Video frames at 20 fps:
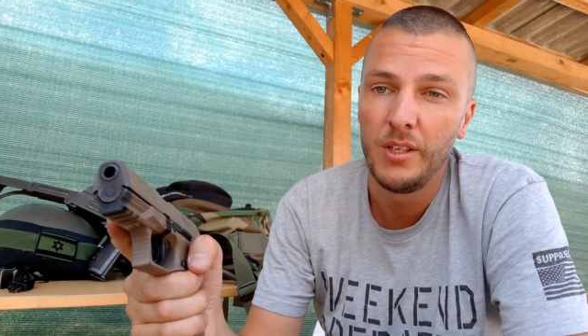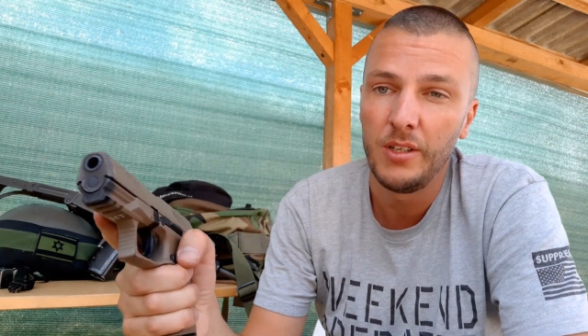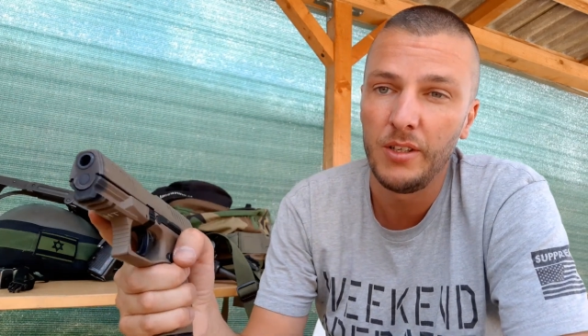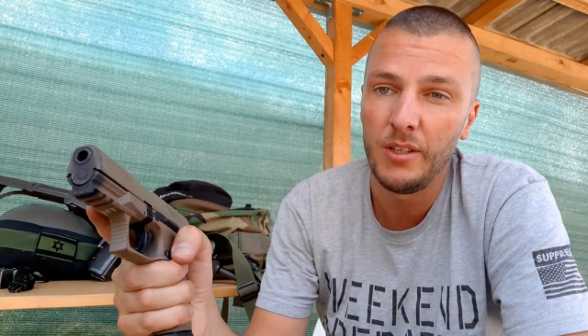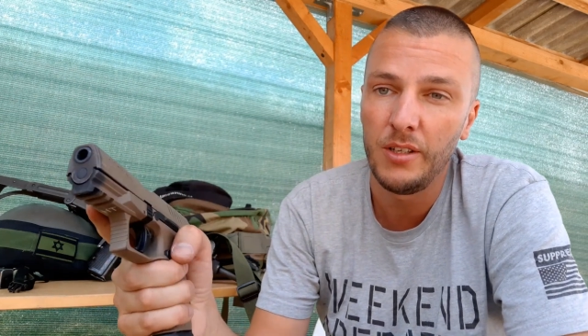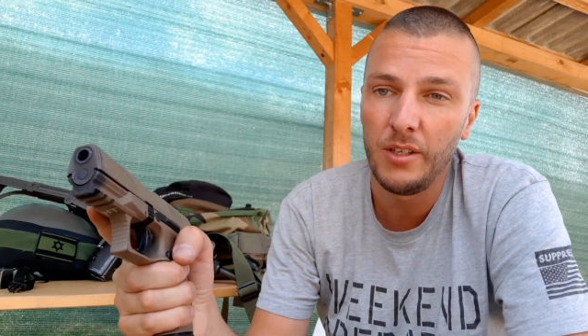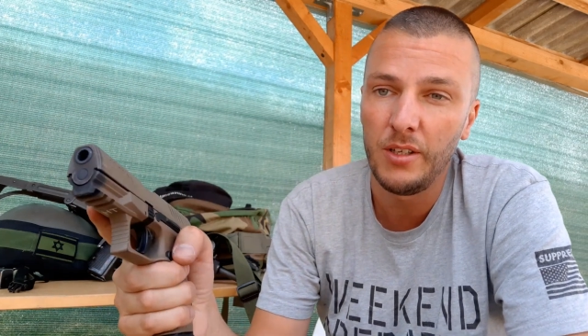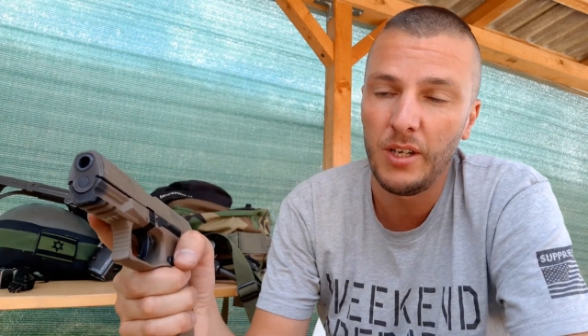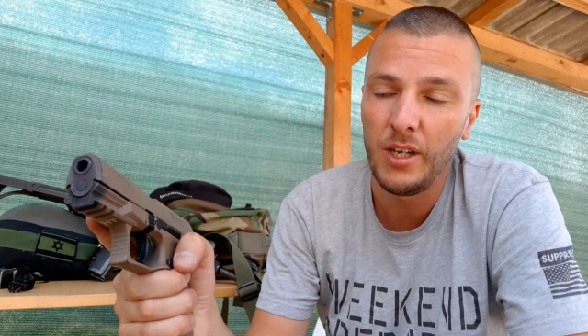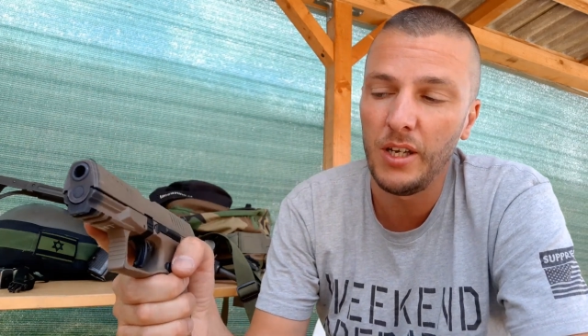
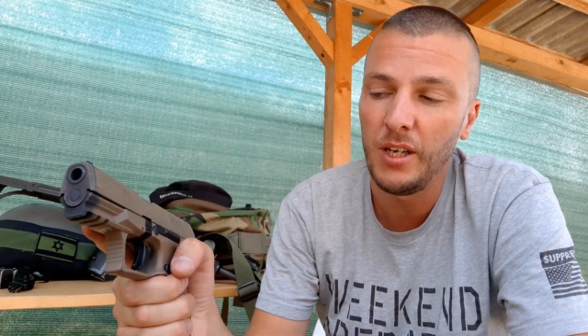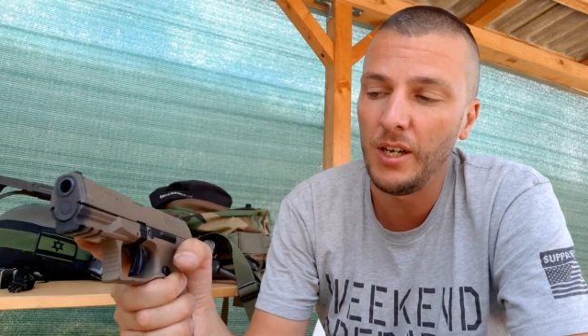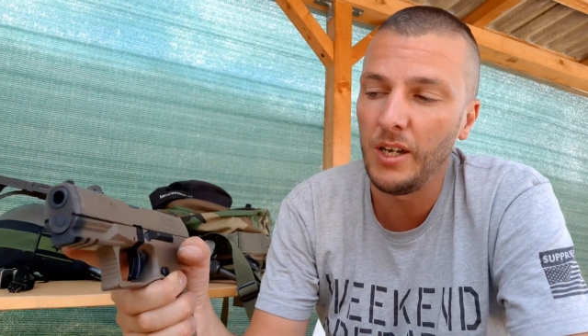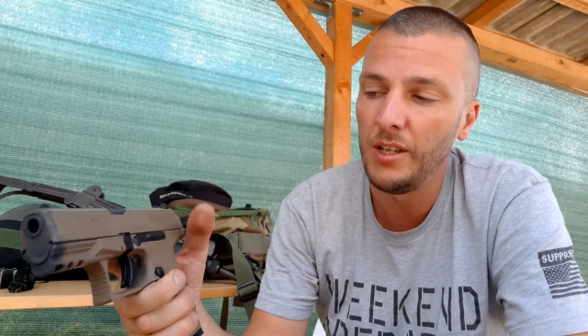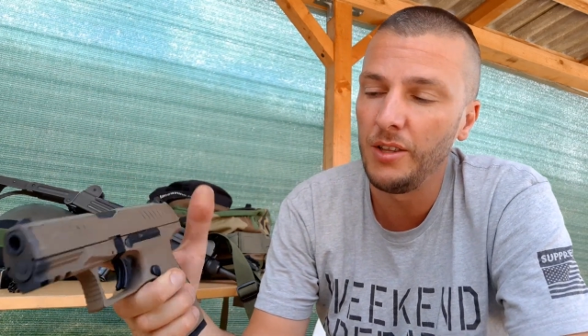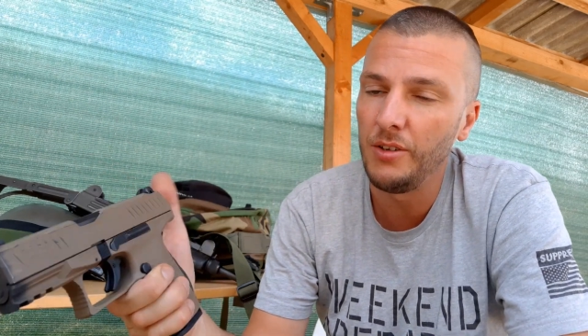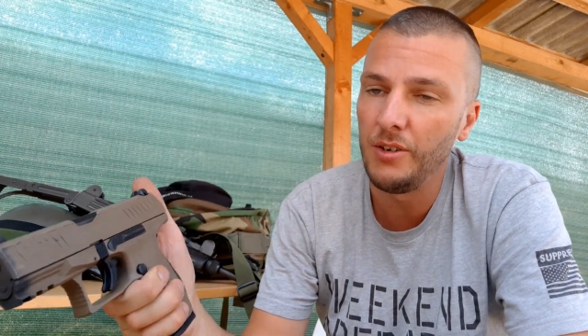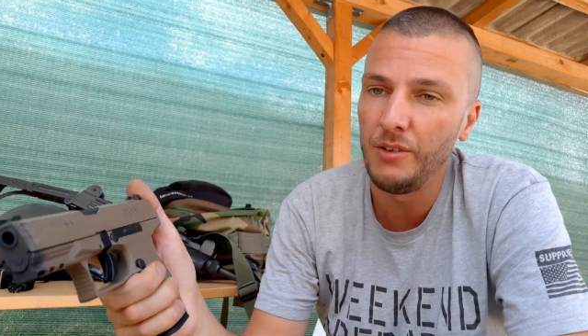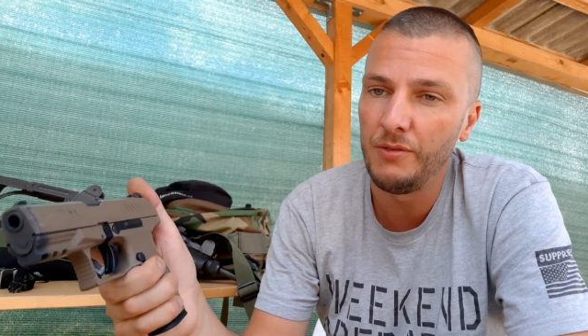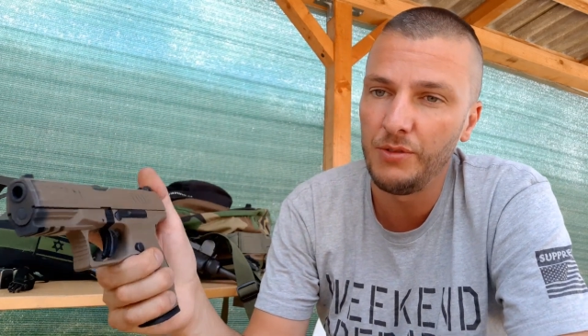I
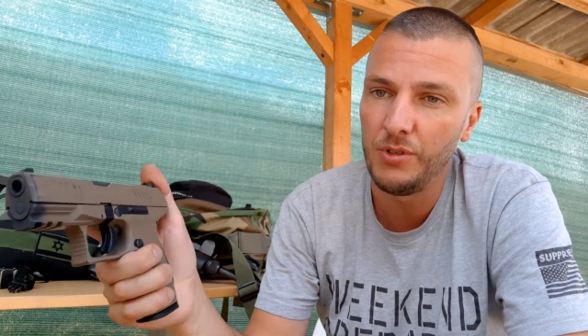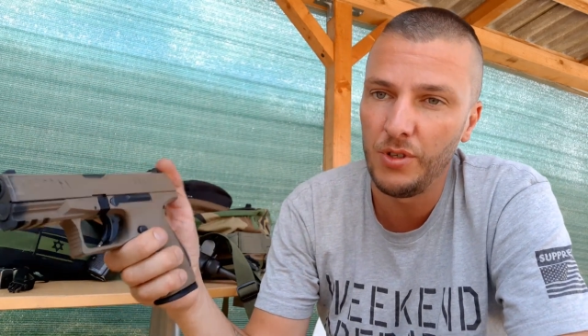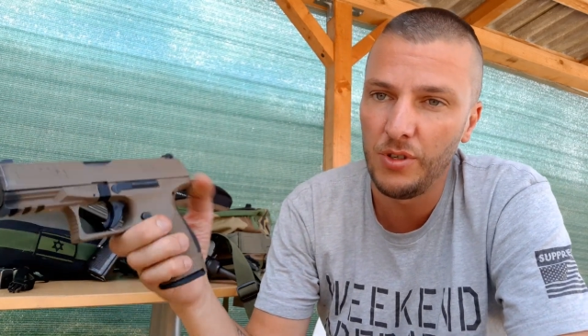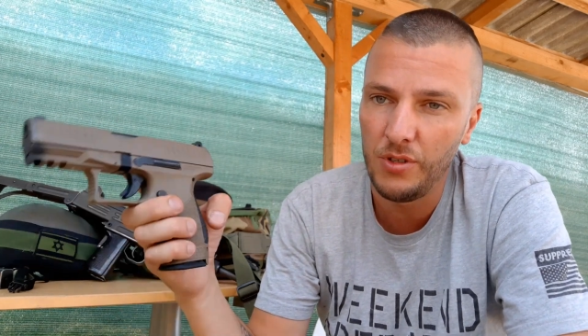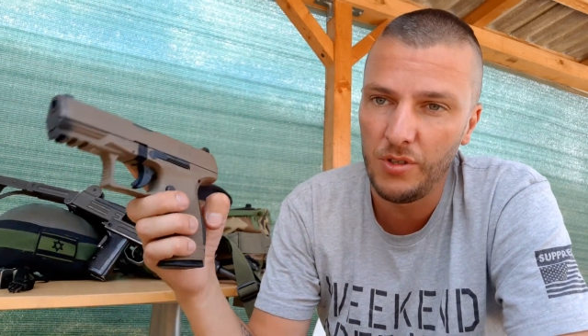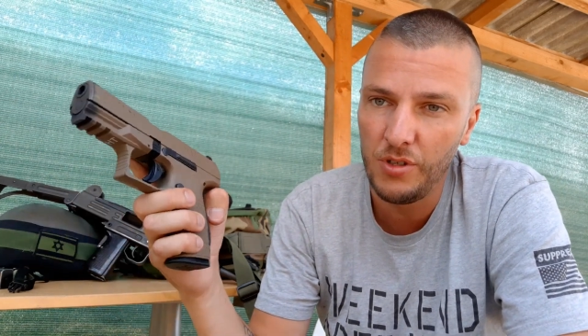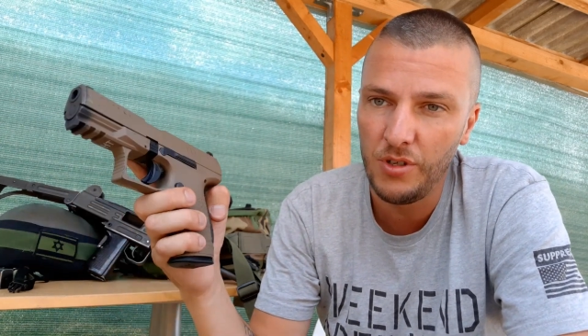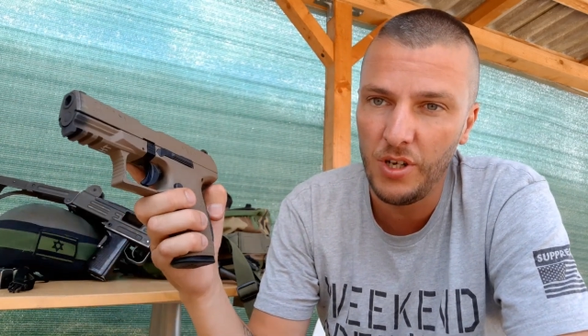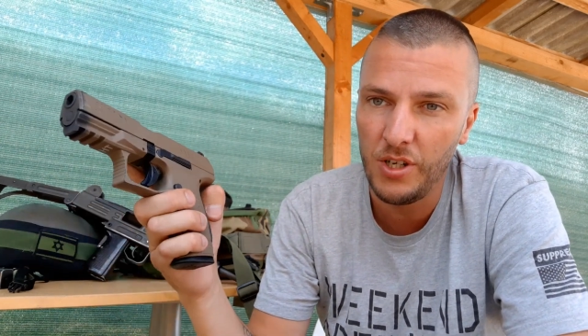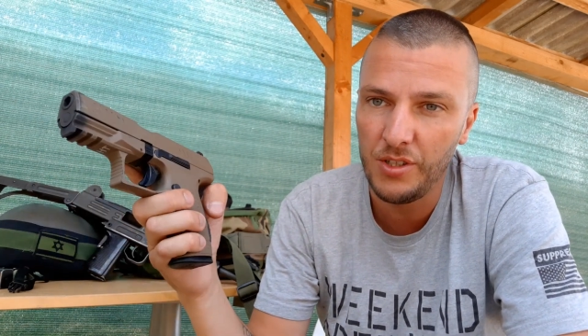either have to
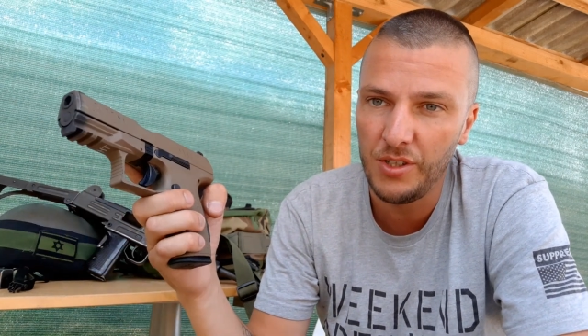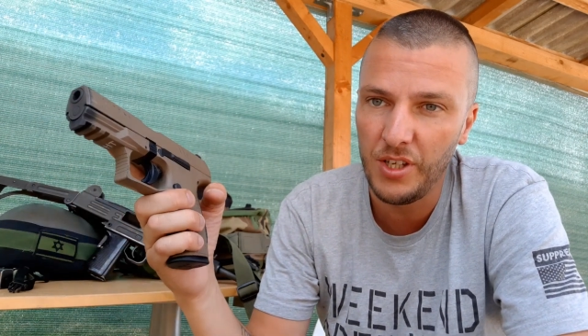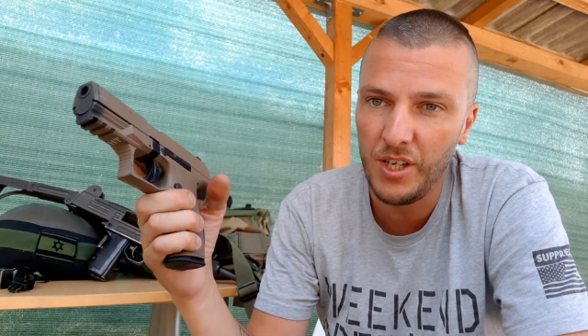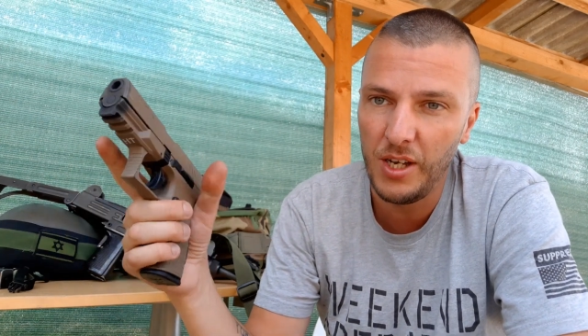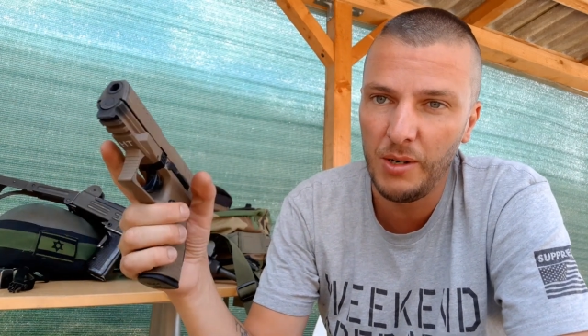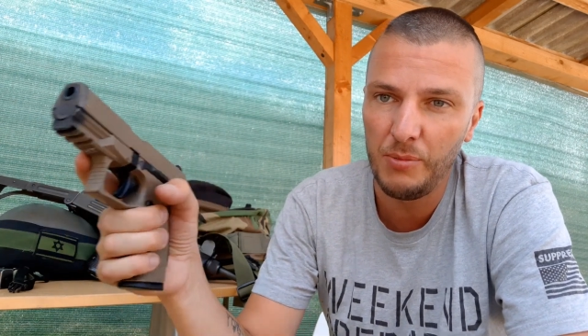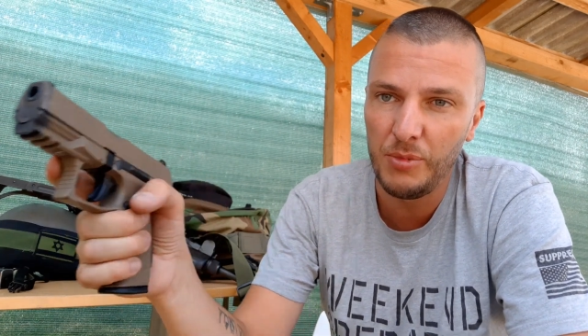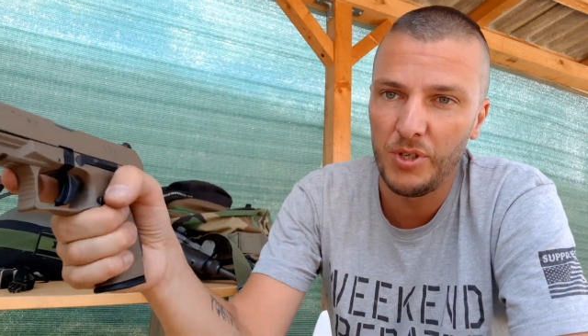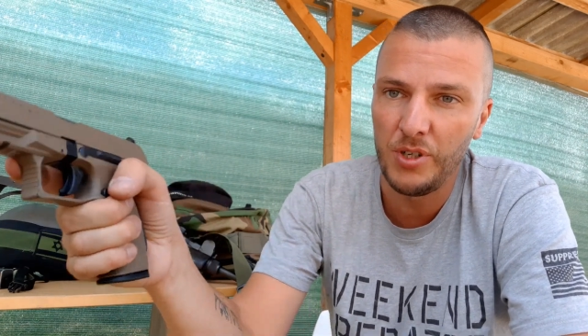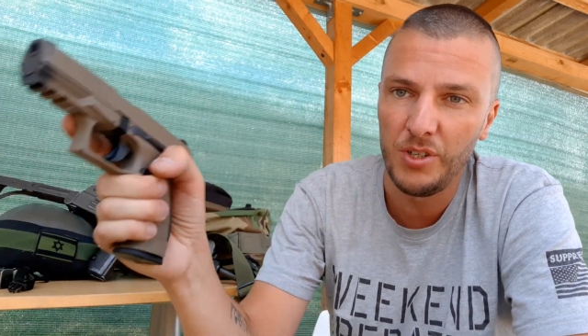cock the
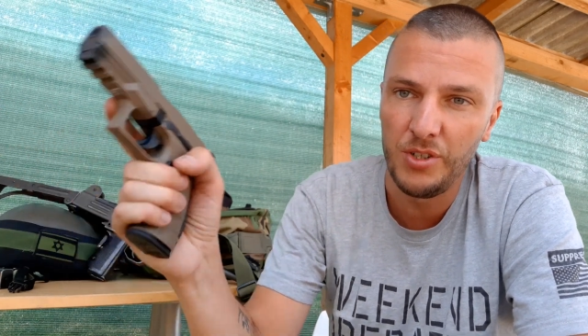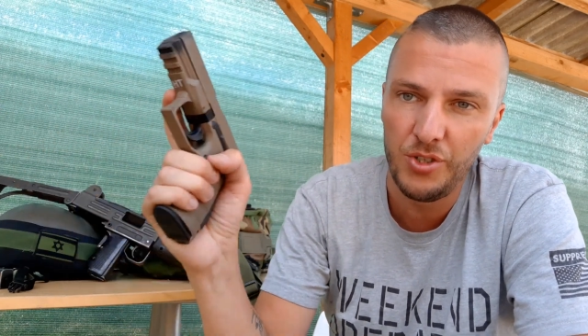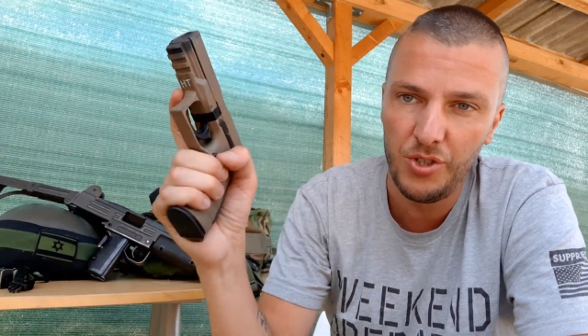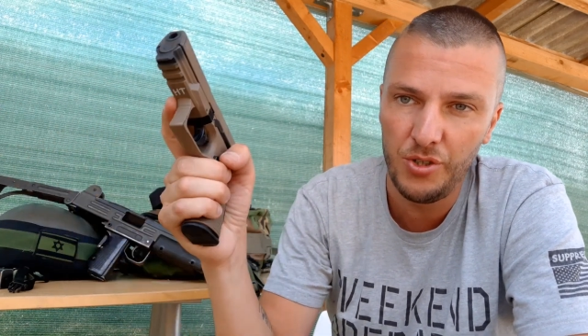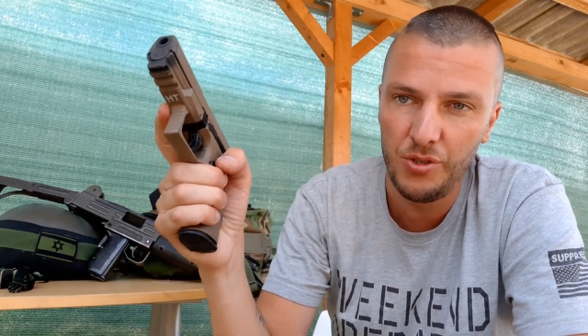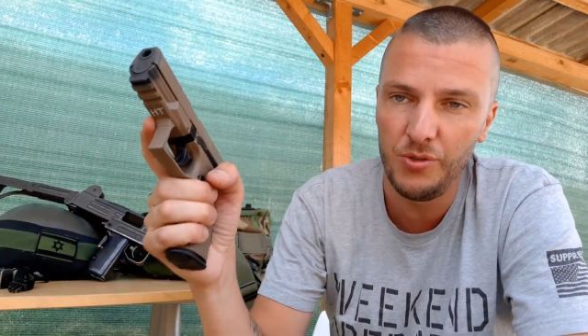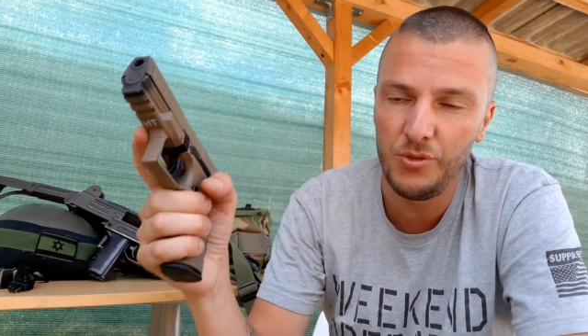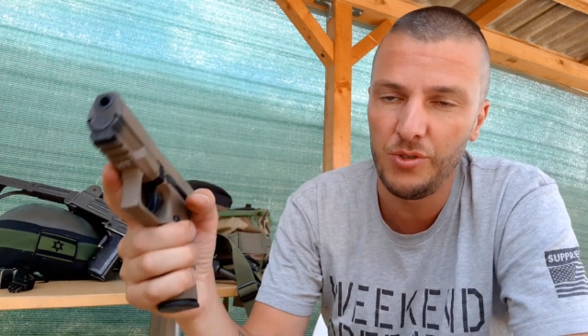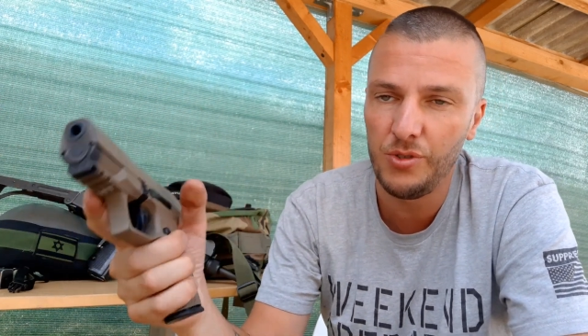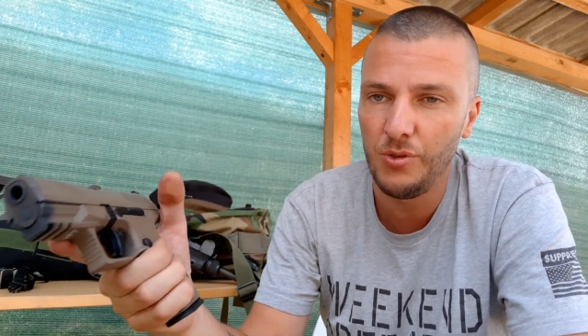hammer and
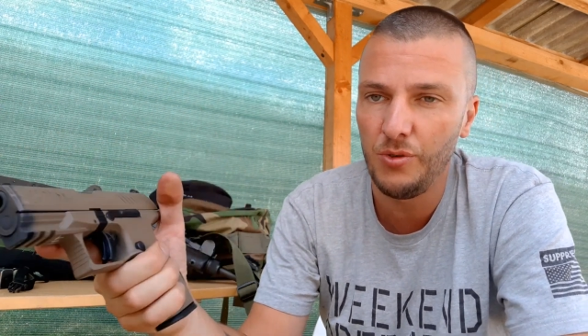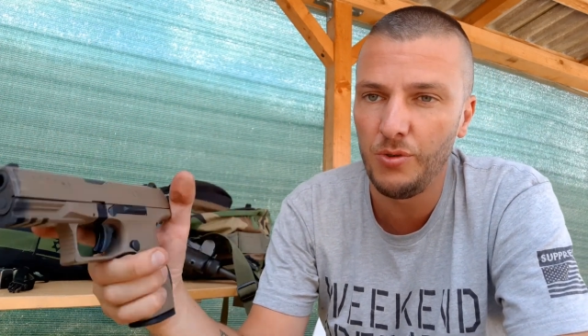shoot